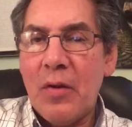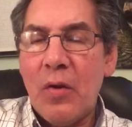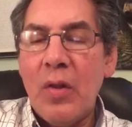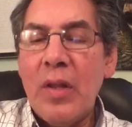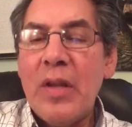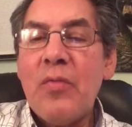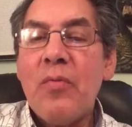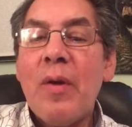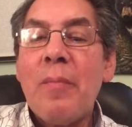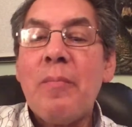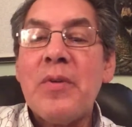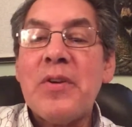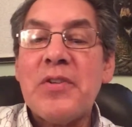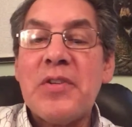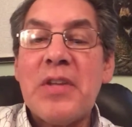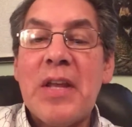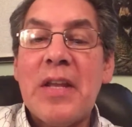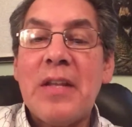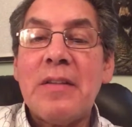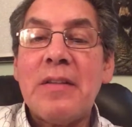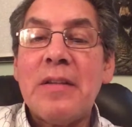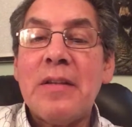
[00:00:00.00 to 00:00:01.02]
only
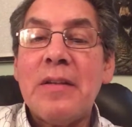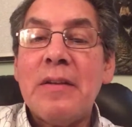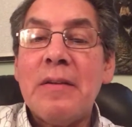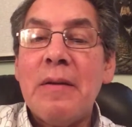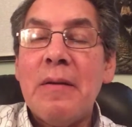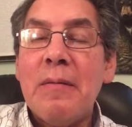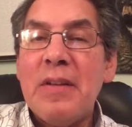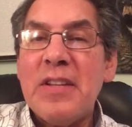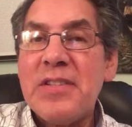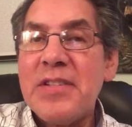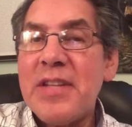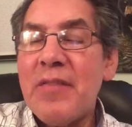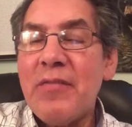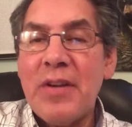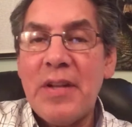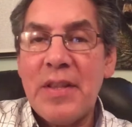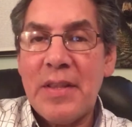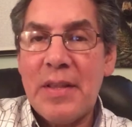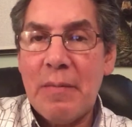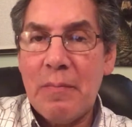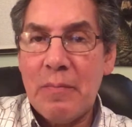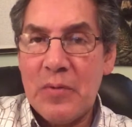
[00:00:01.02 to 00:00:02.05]
represent 7 to
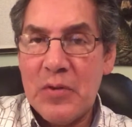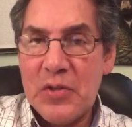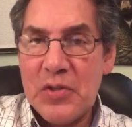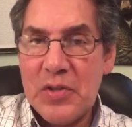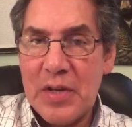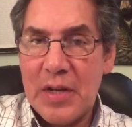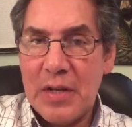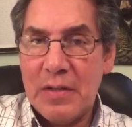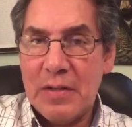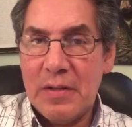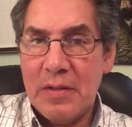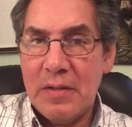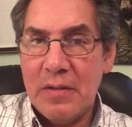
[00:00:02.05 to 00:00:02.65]
10%.